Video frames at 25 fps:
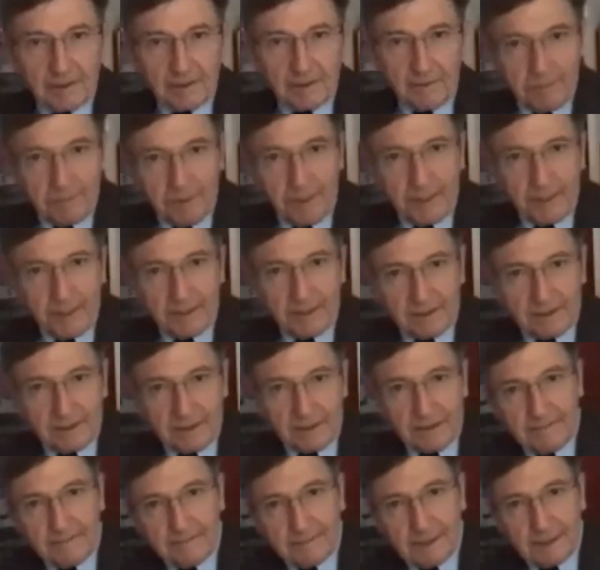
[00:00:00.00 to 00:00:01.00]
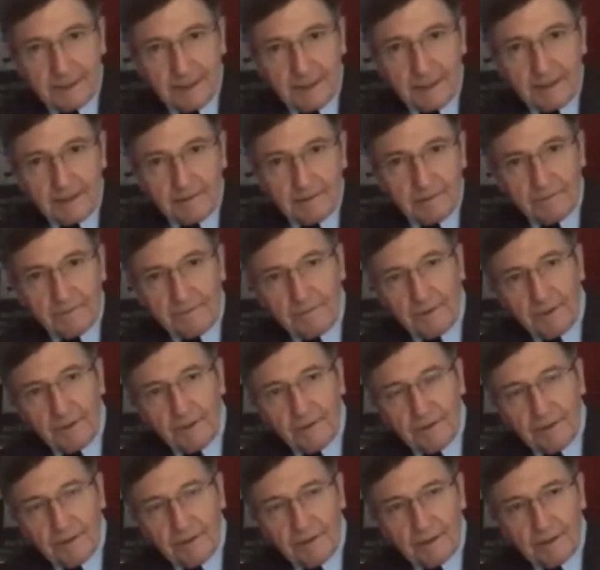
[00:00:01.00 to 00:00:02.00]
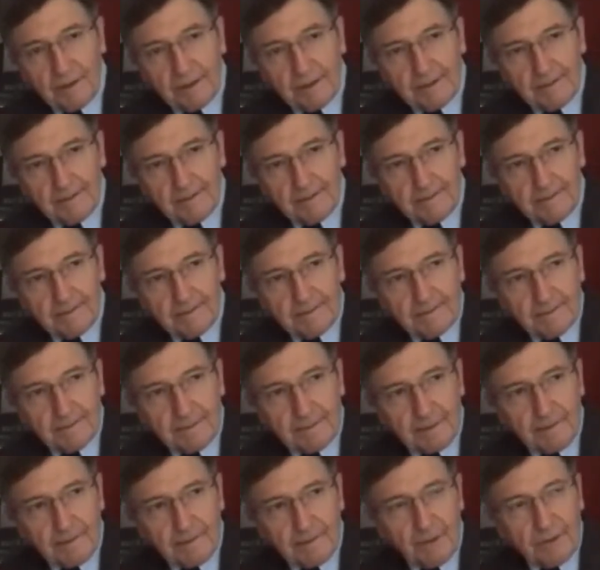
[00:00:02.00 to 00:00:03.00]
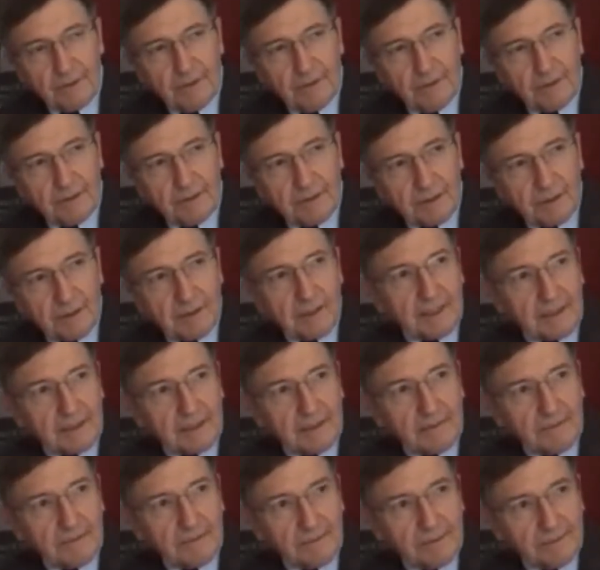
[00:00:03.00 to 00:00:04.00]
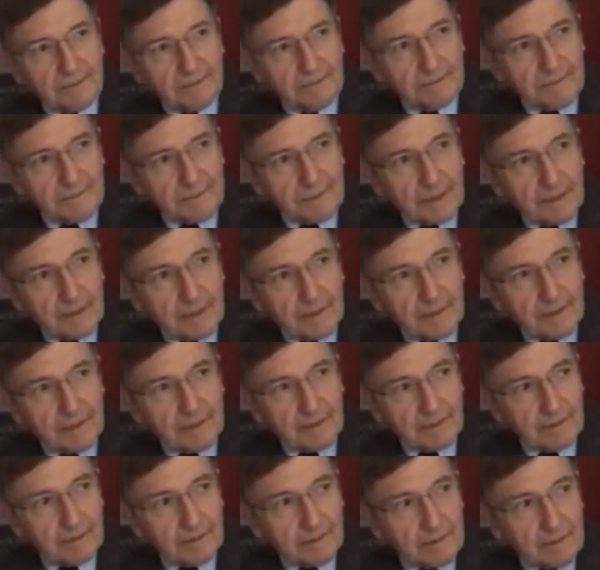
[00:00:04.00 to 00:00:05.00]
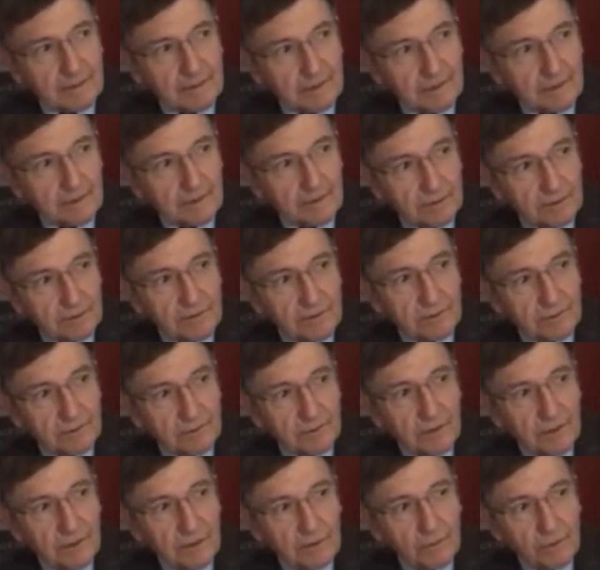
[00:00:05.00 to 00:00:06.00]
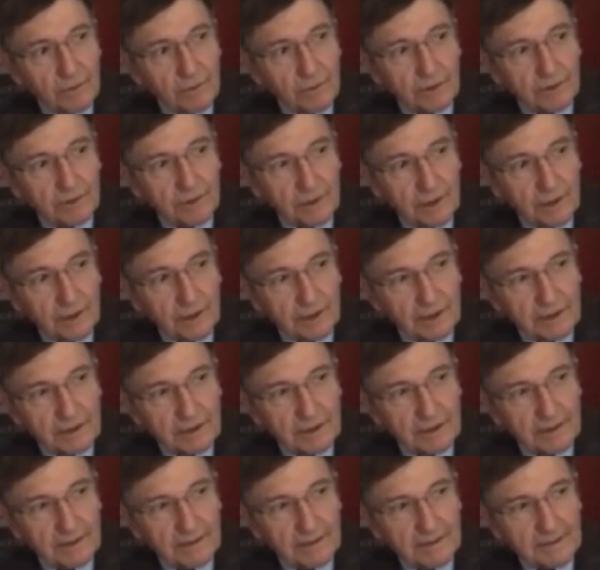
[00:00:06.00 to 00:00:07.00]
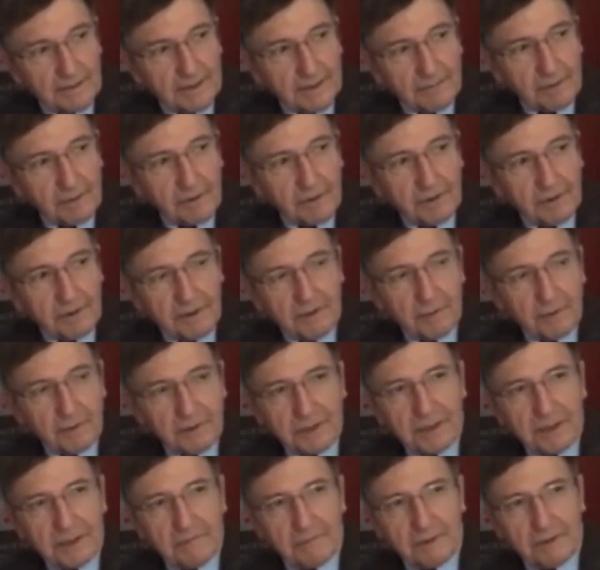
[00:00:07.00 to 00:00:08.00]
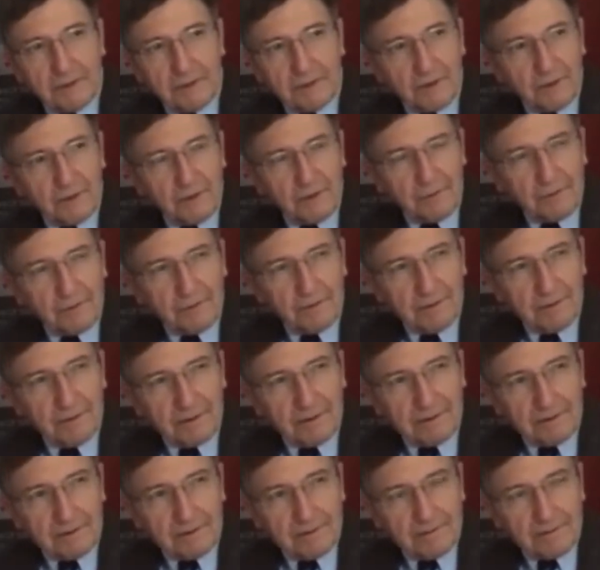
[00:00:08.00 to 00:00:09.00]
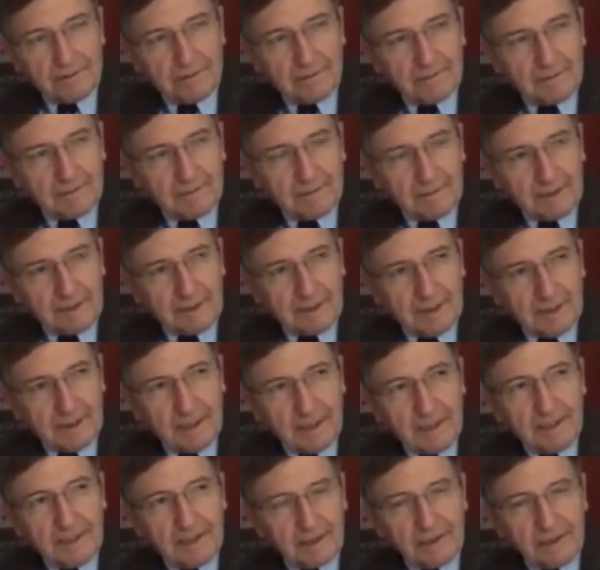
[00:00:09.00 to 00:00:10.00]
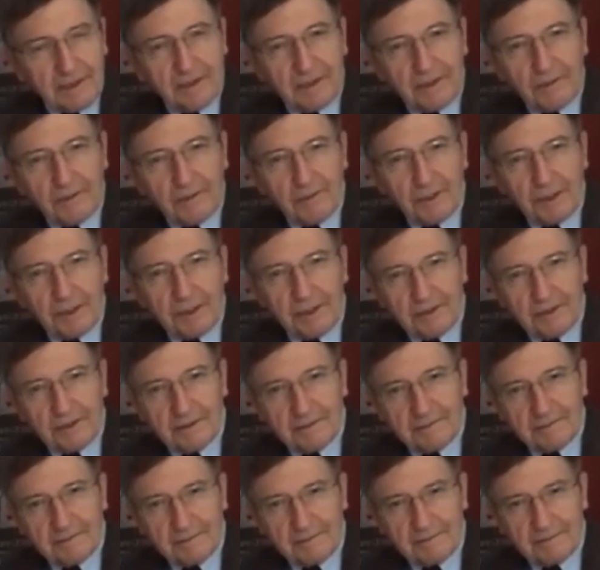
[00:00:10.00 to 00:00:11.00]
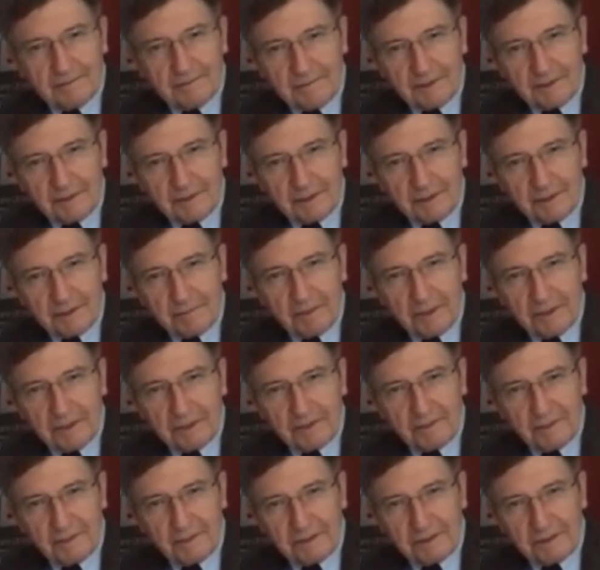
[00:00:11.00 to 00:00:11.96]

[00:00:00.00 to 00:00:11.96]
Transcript: they had to pass, and it was very, very selective. And the students worked hard, but it was similar to England in a way. It